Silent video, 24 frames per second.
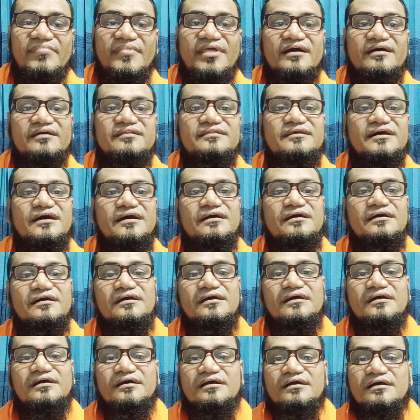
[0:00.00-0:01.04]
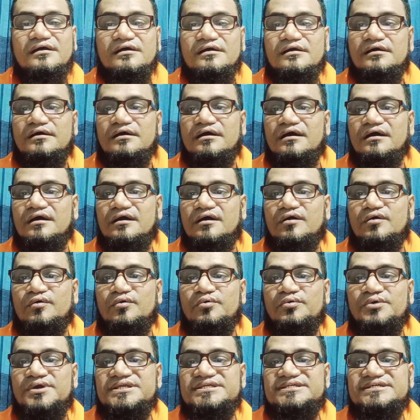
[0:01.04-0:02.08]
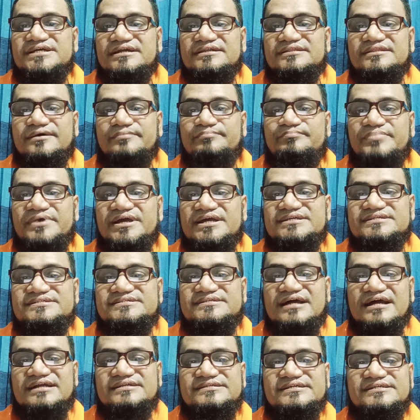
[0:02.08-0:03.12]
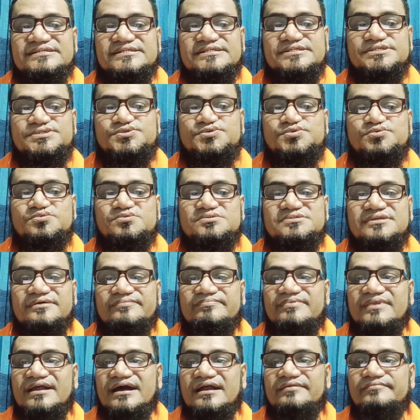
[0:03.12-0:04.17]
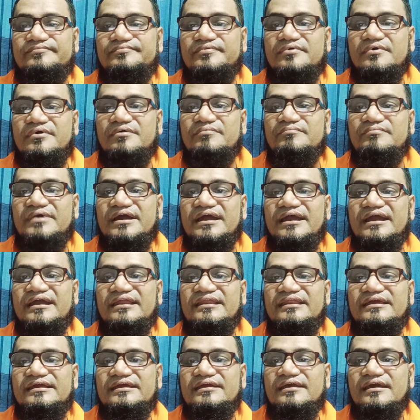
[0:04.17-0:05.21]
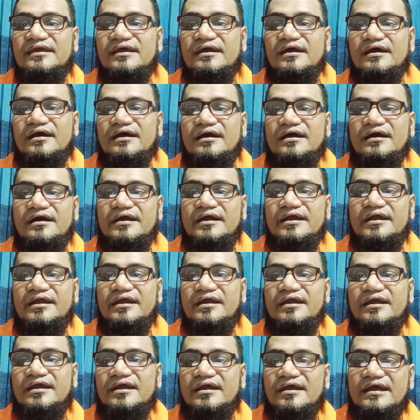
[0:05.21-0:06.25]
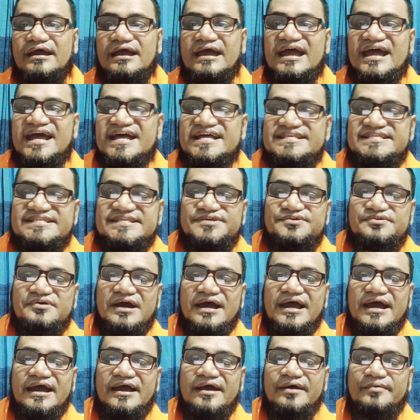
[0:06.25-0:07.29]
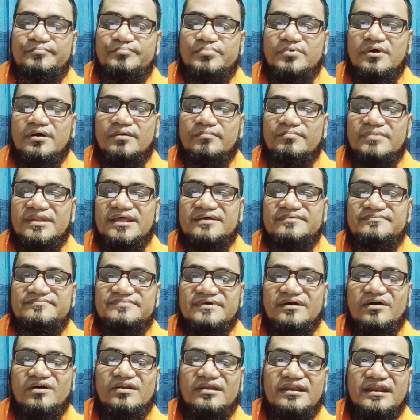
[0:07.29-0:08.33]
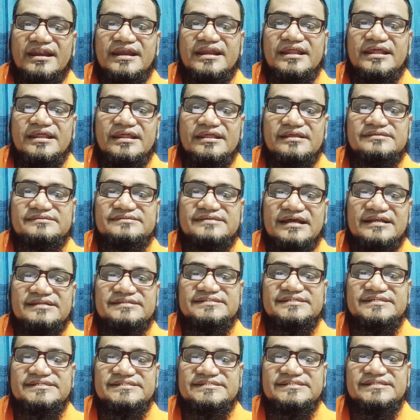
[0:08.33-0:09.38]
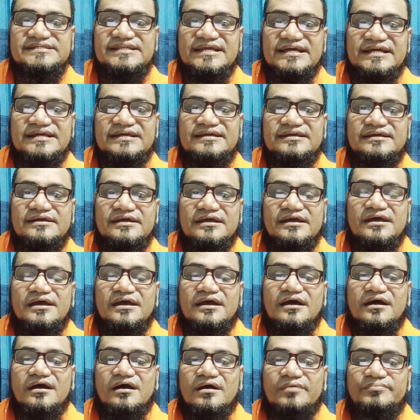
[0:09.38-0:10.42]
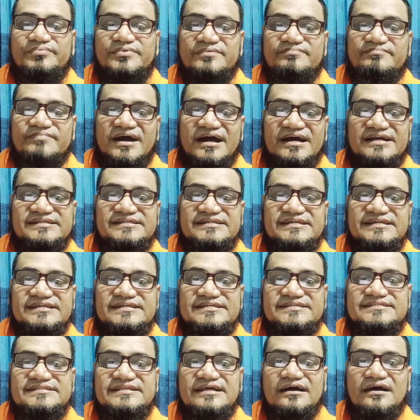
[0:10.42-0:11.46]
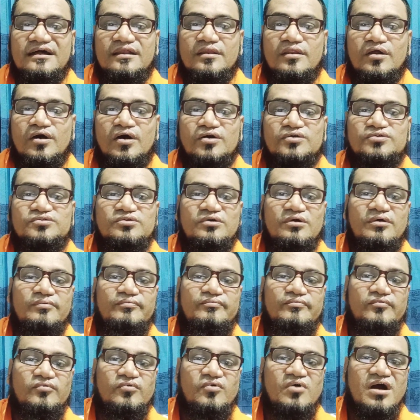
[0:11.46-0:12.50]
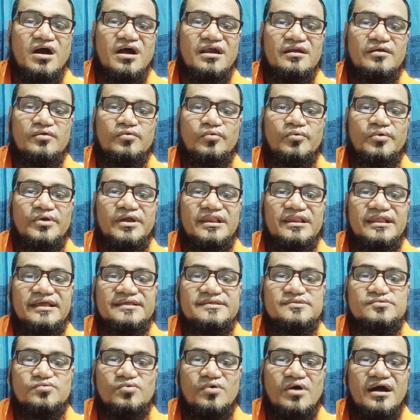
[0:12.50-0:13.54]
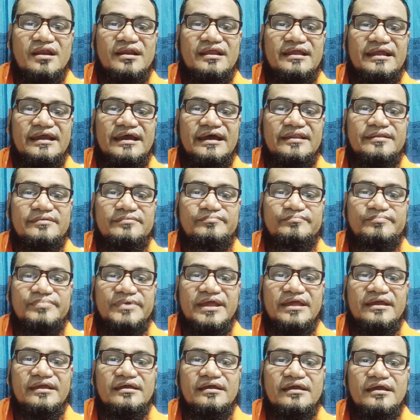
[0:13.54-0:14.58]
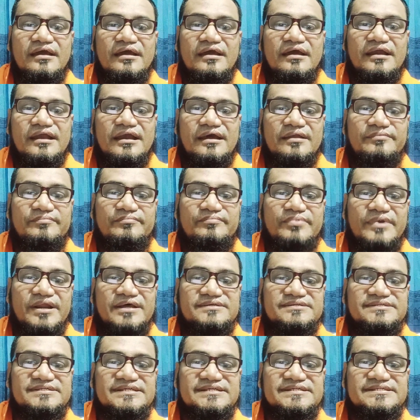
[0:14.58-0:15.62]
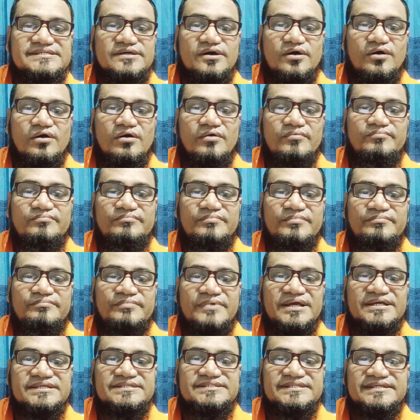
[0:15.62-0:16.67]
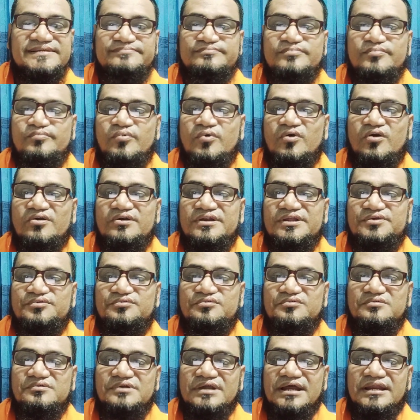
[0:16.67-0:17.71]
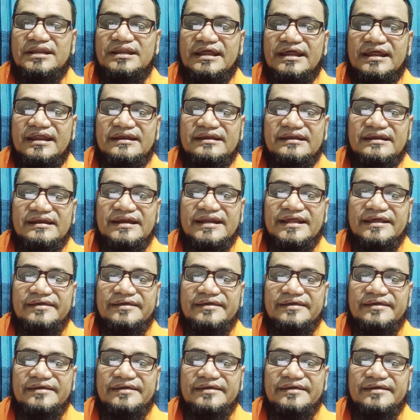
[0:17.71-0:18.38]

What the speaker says: And the which are the best search engines tools the platform any as you have problems already, search engine optimize is the lot of work, will is work, can process of massive for your and hand